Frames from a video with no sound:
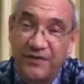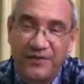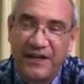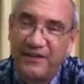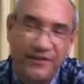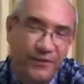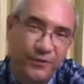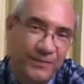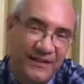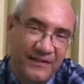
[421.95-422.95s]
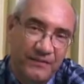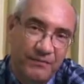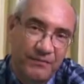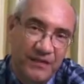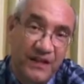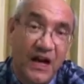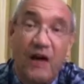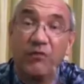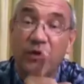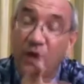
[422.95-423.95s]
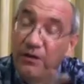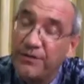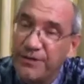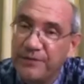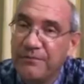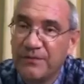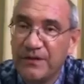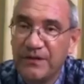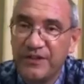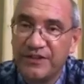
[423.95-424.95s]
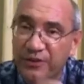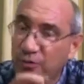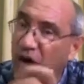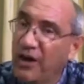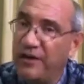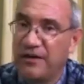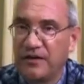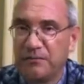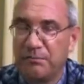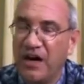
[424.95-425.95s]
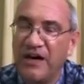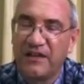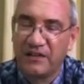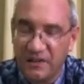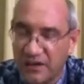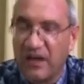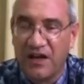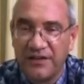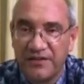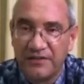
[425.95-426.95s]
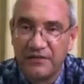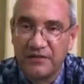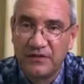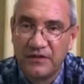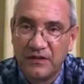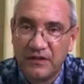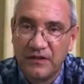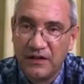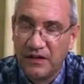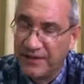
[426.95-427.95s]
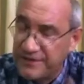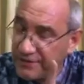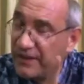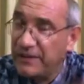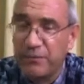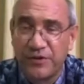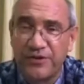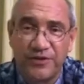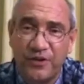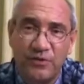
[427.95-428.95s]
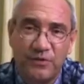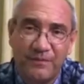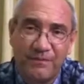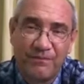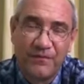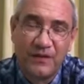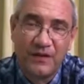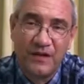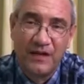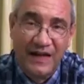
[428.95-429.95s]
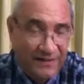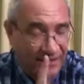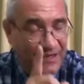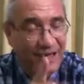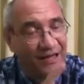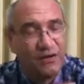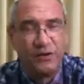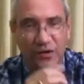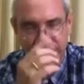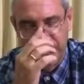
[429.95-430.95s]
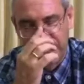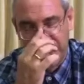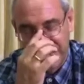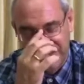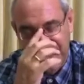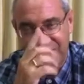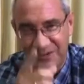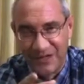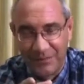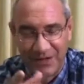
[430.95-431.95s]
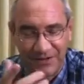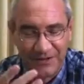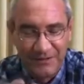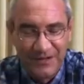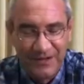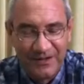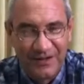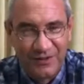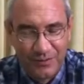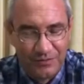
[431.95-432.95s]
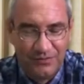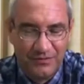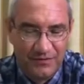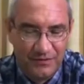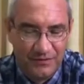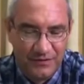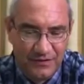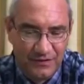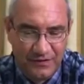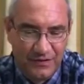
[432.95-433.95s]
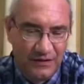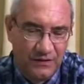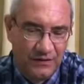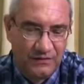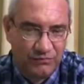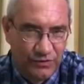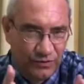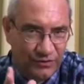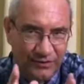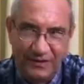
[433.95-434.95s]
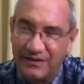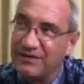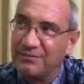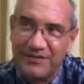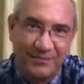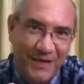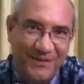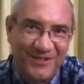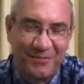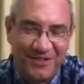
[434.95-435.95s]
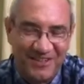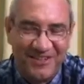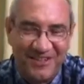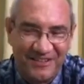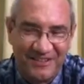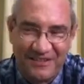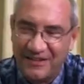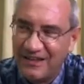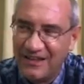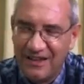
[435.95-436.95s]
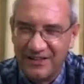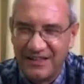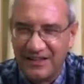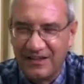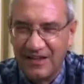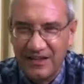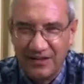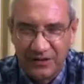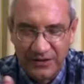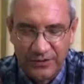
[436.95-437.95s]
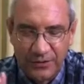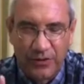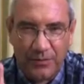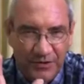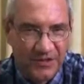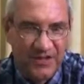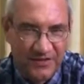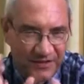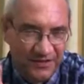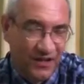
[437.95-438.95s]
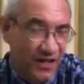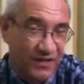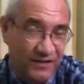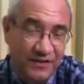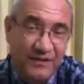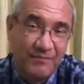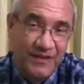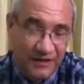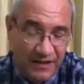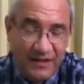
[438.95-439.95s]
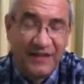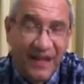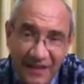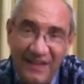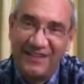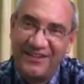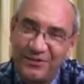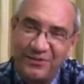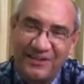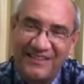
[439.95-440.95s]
created you to be and how loved you are by God. And that's very important to know. And, and I also want to say to you, I'm not you know, uh, you know maybe some Christians are thinking you need to talk about Jesus and God, and, and, and, and, I, and I do.